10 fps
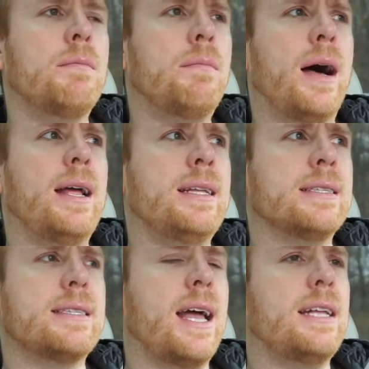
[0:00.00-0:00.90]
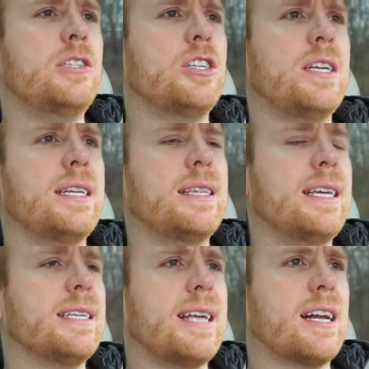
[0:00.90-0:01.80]
But instead, she did
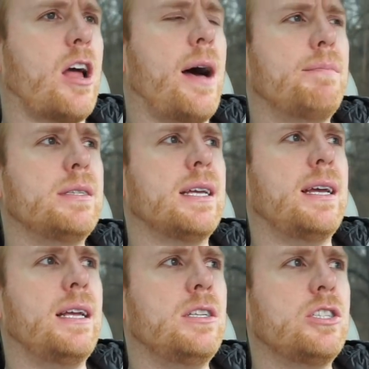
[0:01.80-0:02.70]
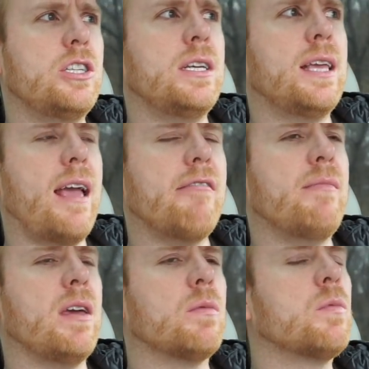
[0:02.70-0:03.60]
the exact opposite and she gave
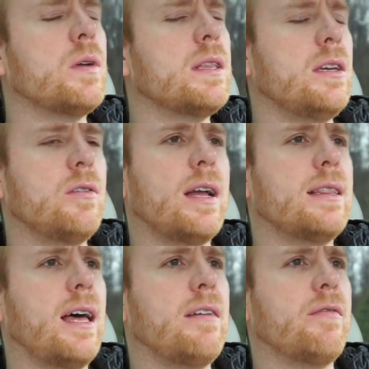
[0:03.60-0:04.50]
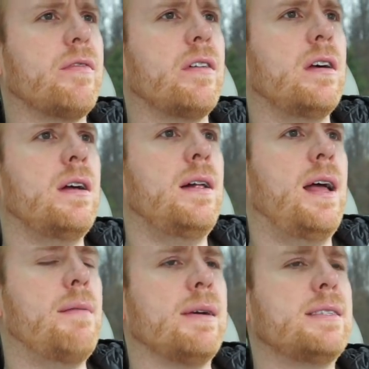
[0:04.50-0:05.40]
me a really great life
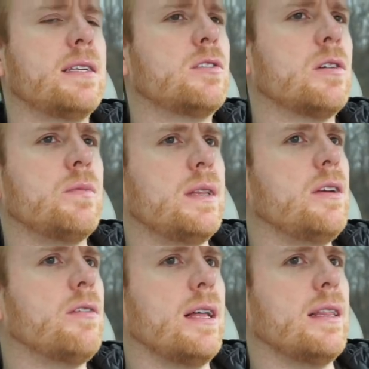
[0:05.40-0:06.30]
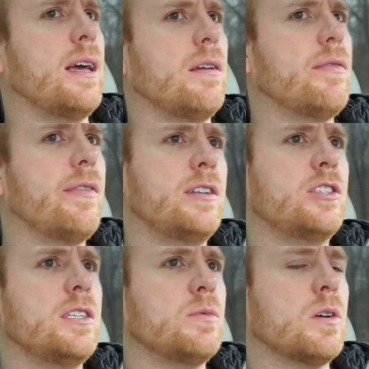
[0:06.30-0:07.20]
and my sister a really great life and
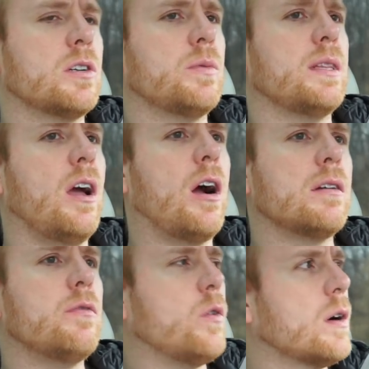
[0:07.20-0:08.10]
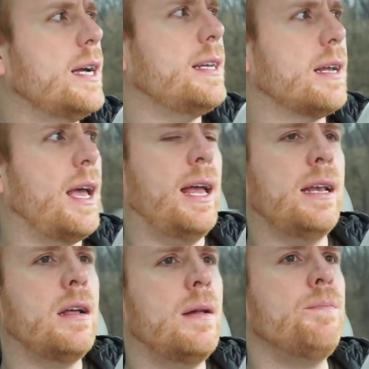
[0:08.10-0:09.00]
she's worked really hard for it.
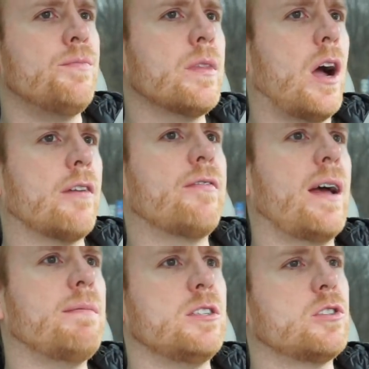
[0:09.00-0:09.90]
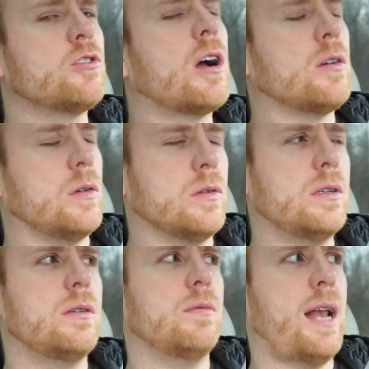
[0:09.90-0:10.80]
And our family
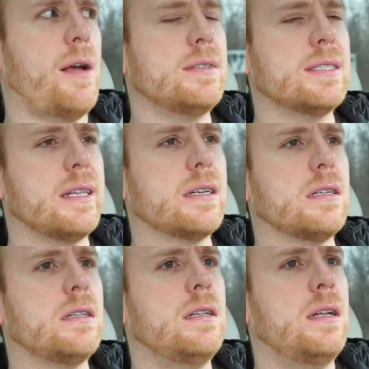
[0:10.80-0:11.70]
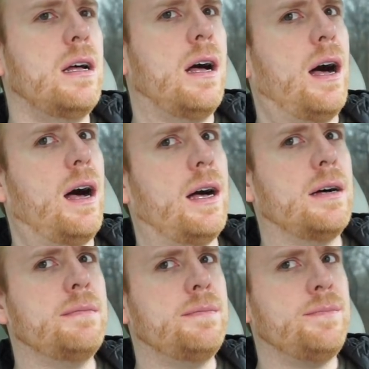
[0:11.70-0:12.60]
struggled when I was little.
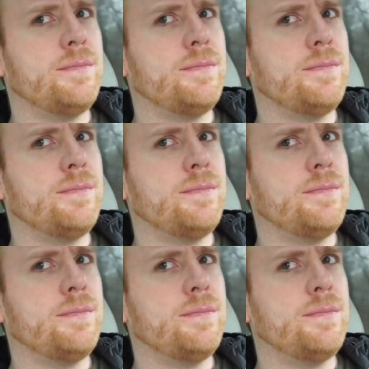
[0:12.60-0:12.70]
Um,